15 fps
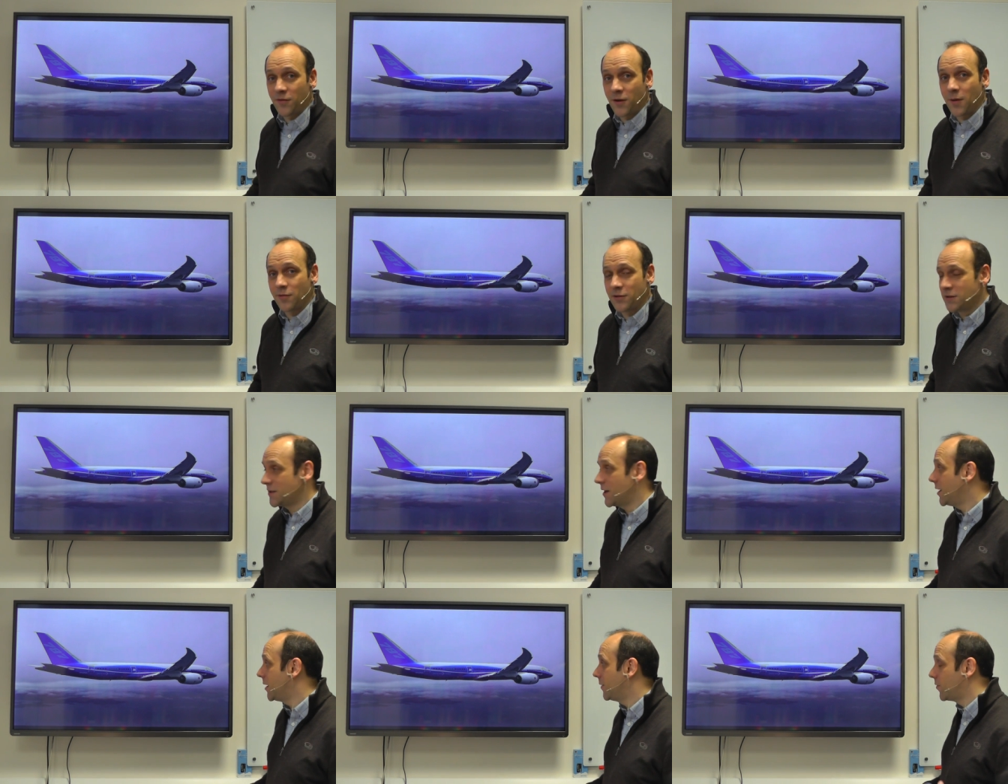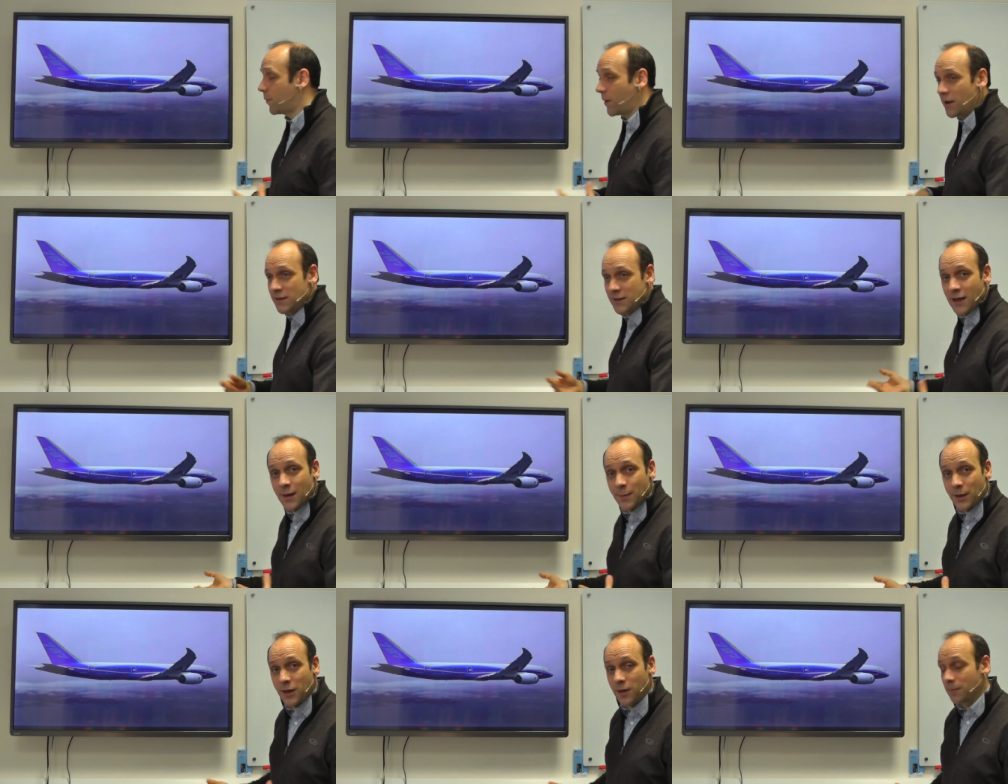fiber and titanium replacing
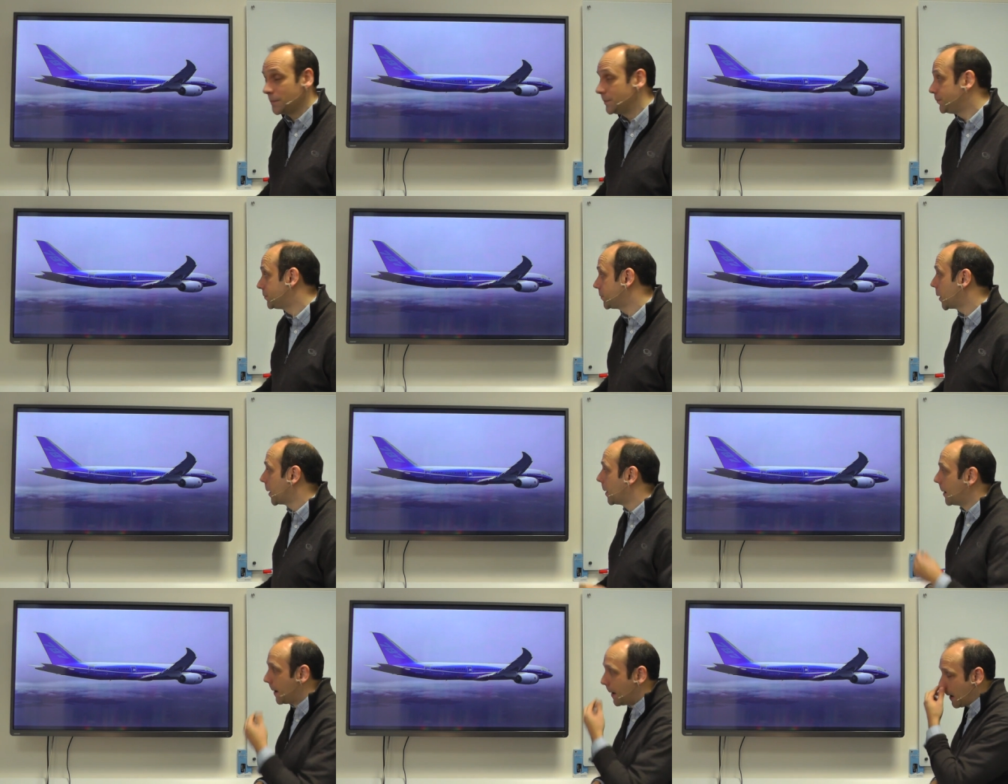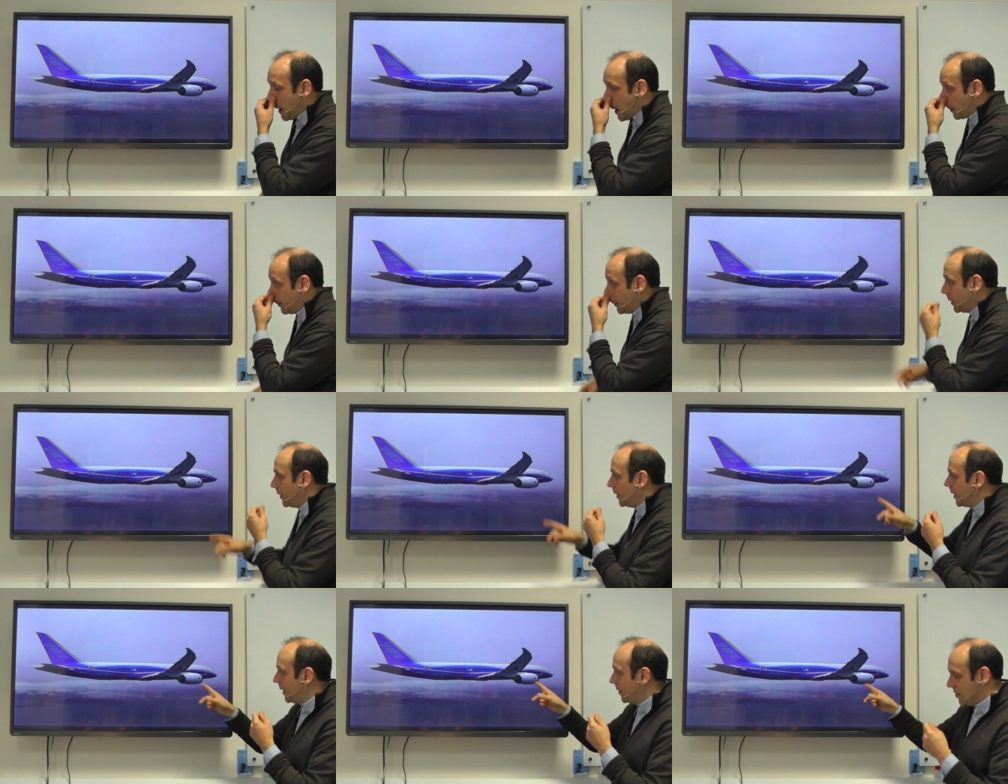aluminium. Um,
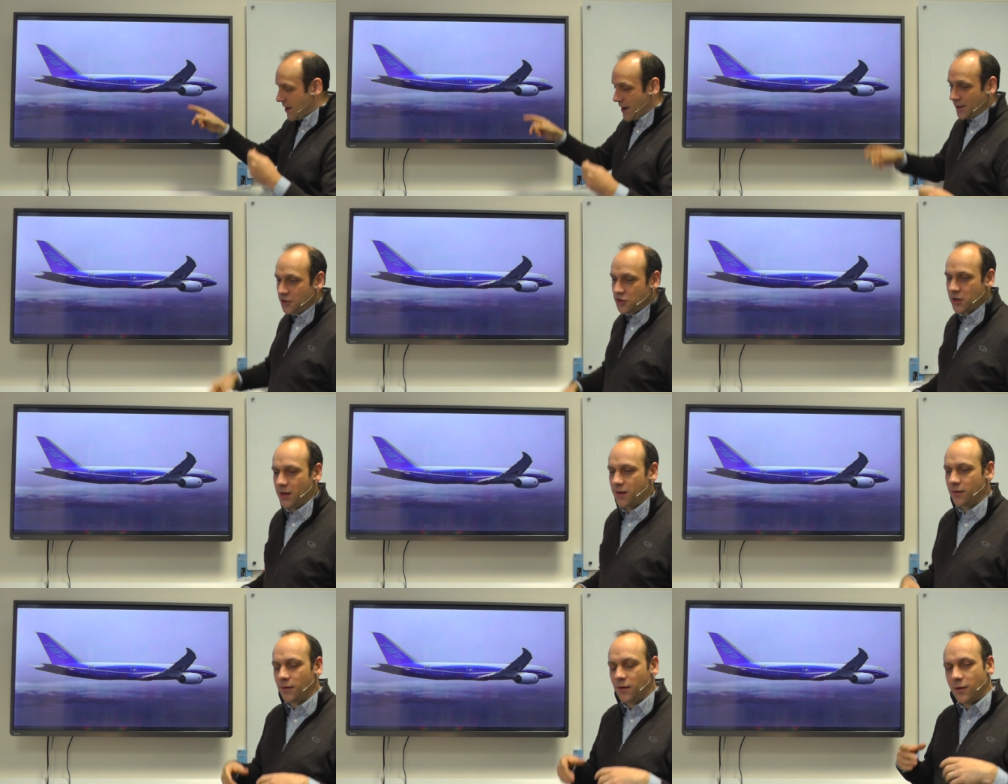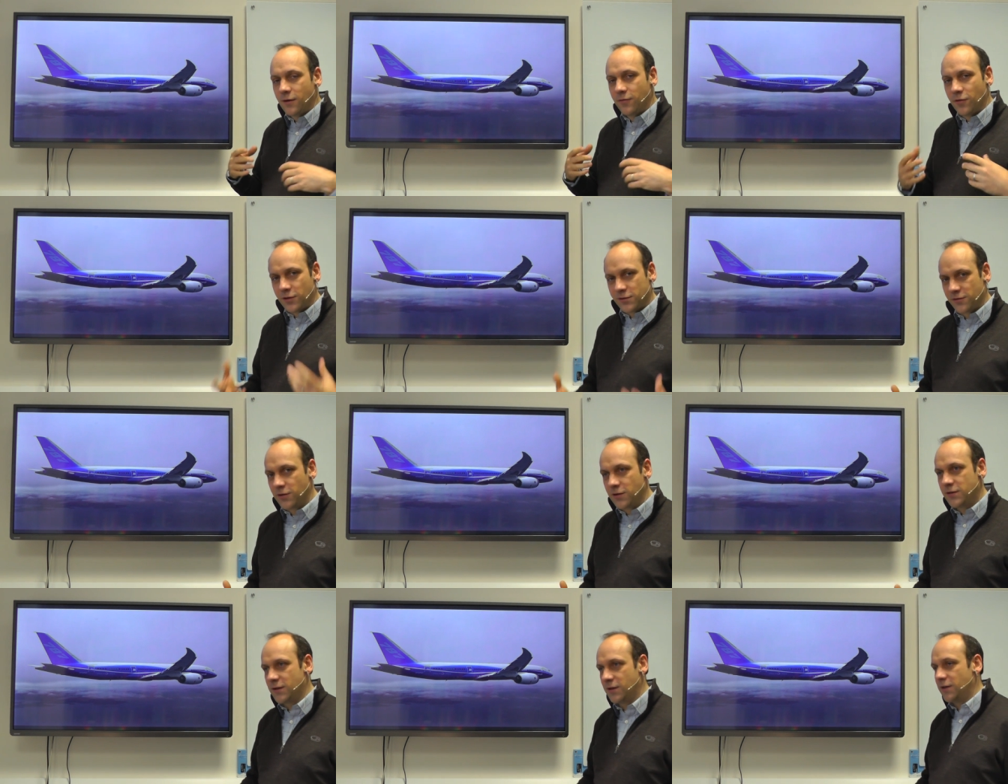in the engine,
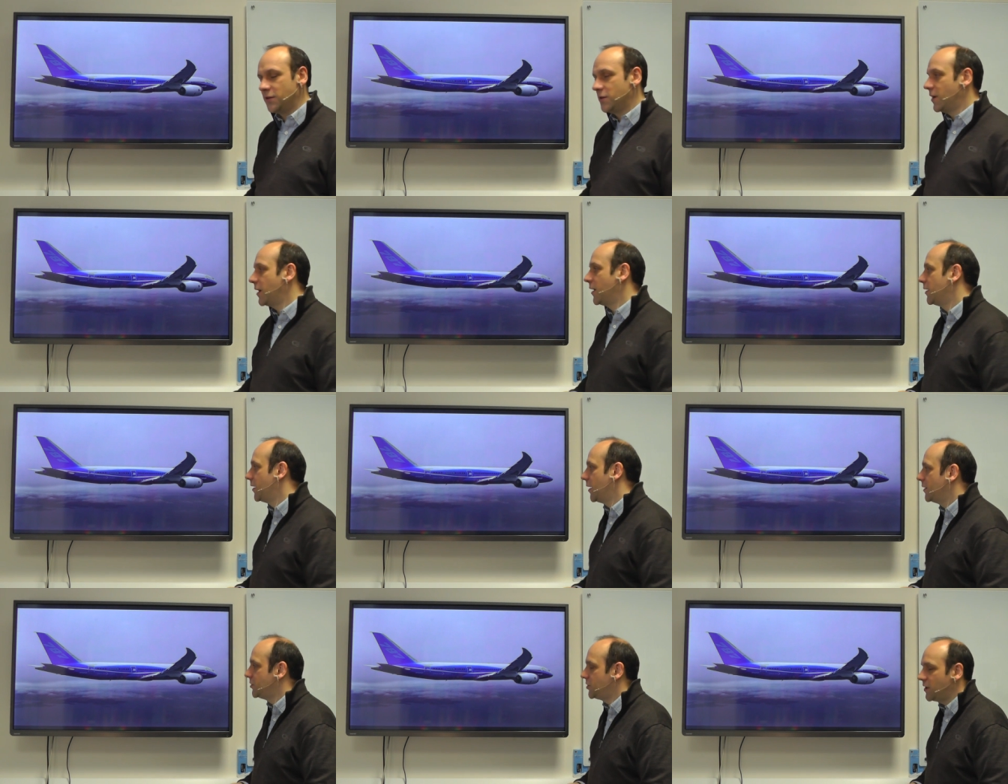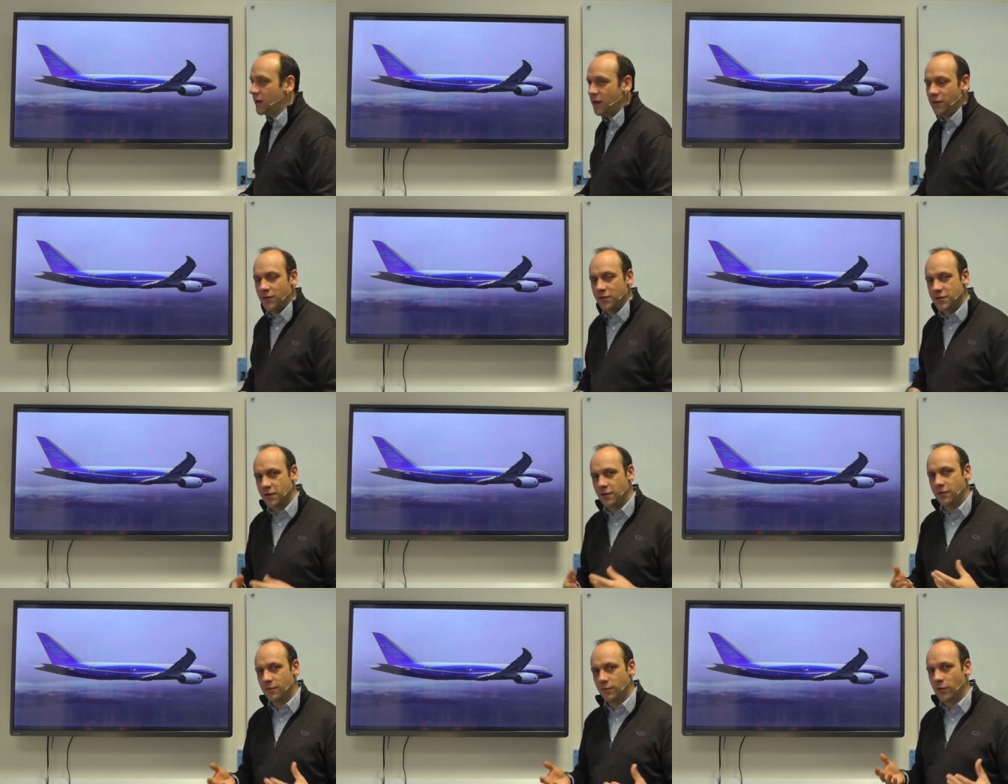Rolls-Royce and, uh, and GE, the
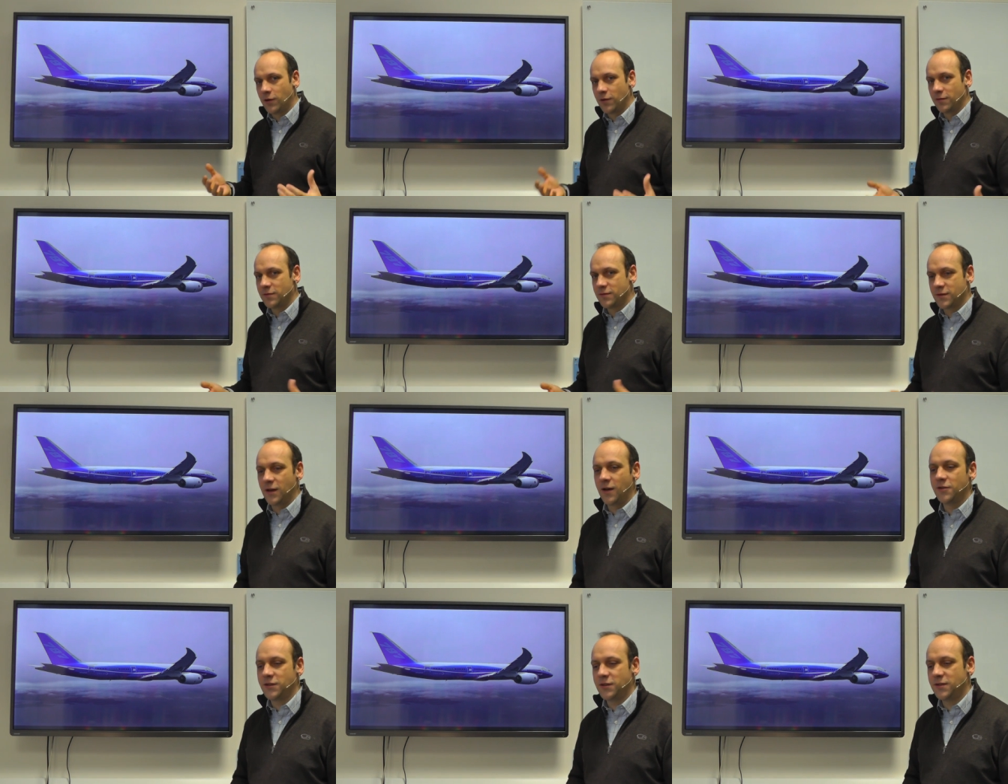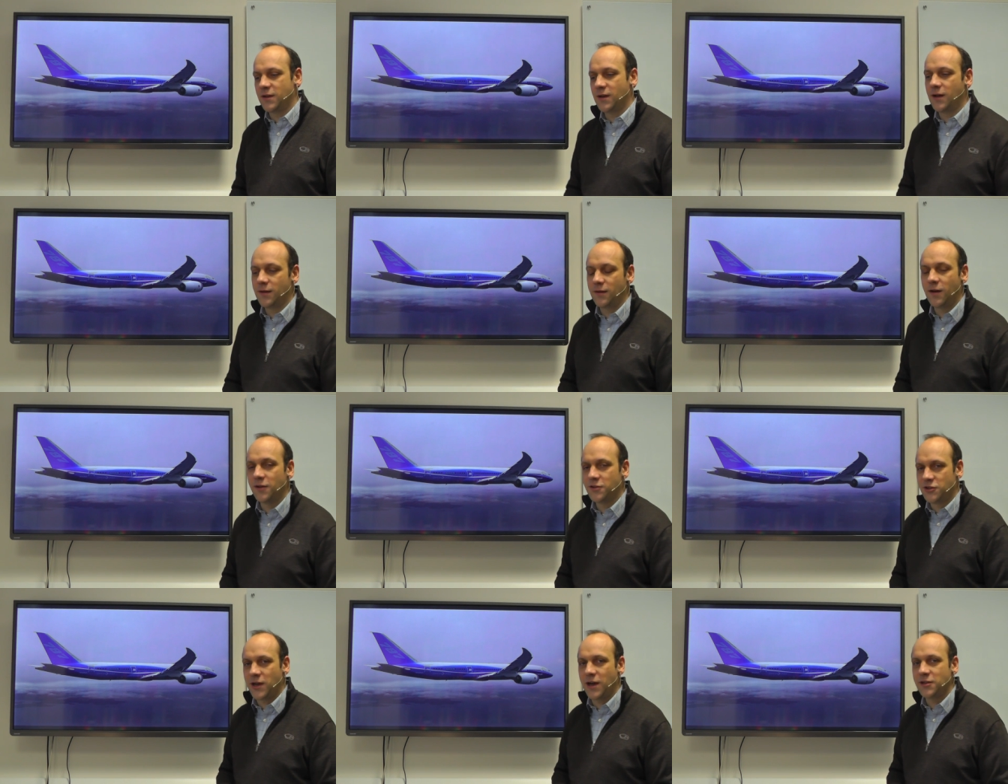two world's largest uh,
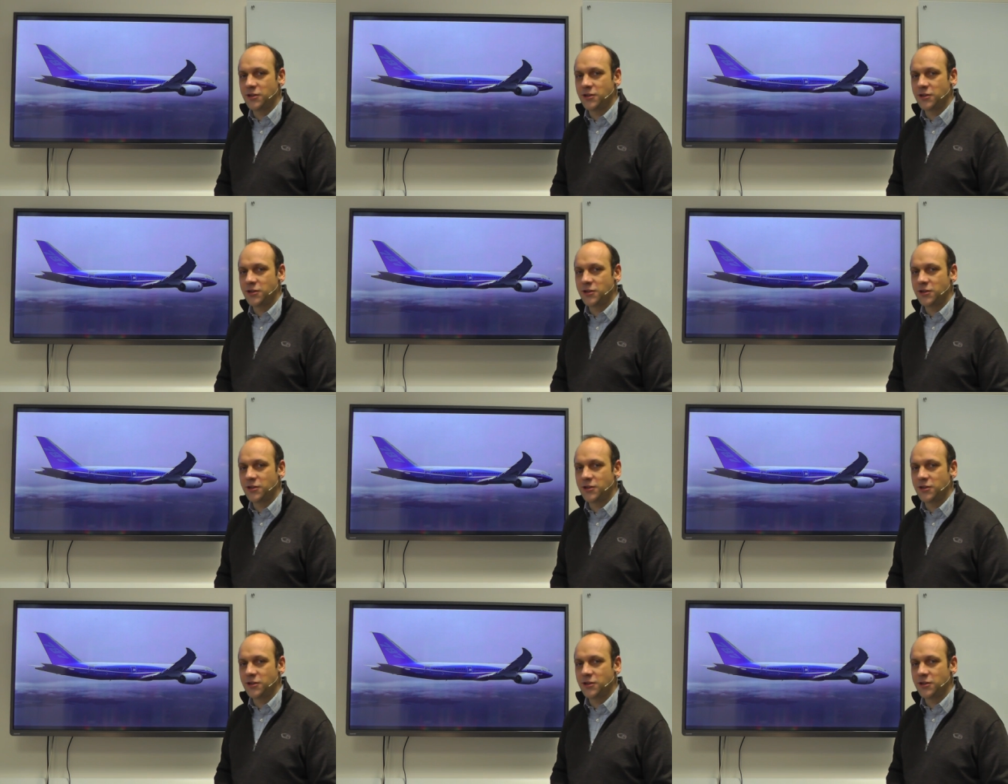large jet